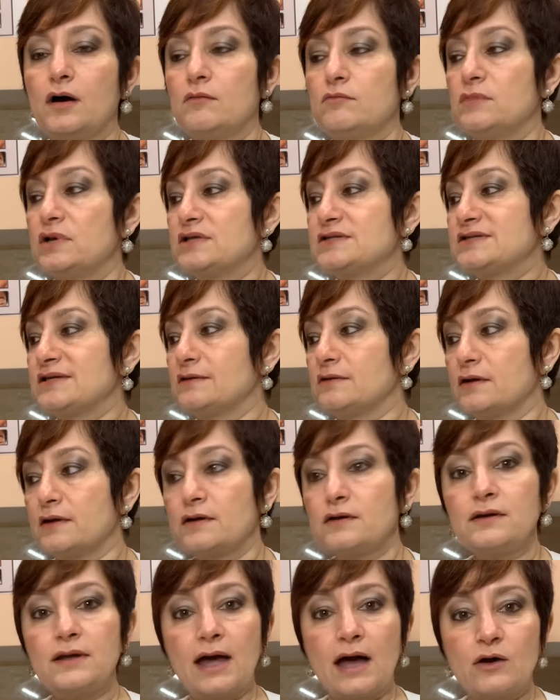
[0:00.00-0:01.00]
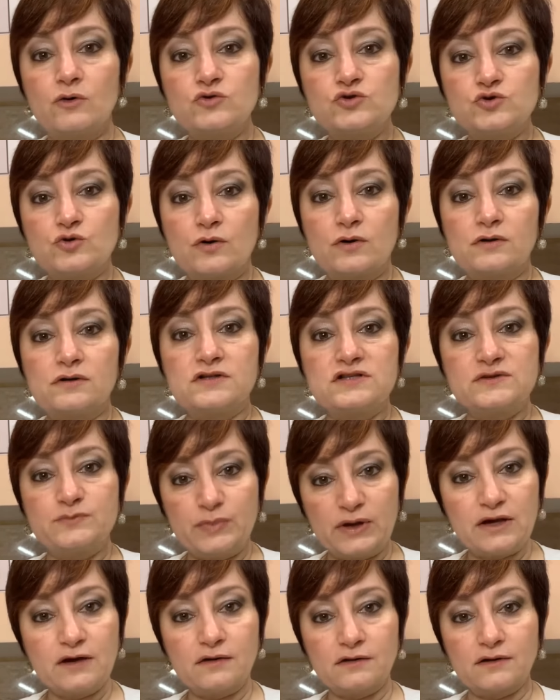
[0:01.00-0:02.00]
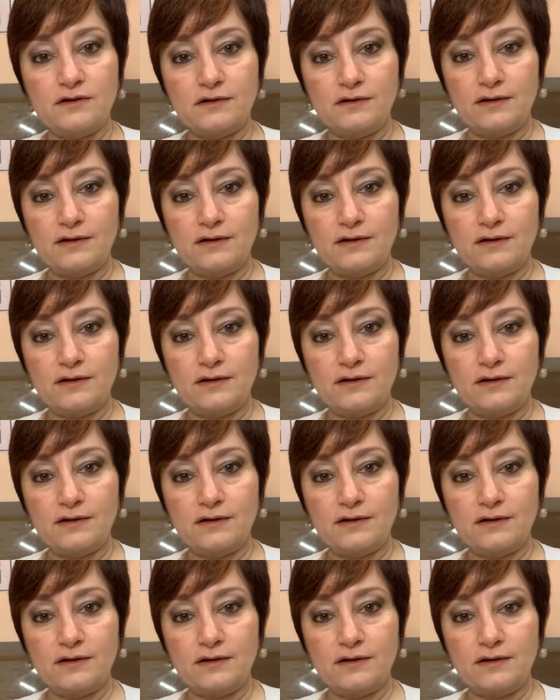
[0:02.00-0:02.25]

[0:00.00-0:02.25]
It's a little loud, so I'll speak a little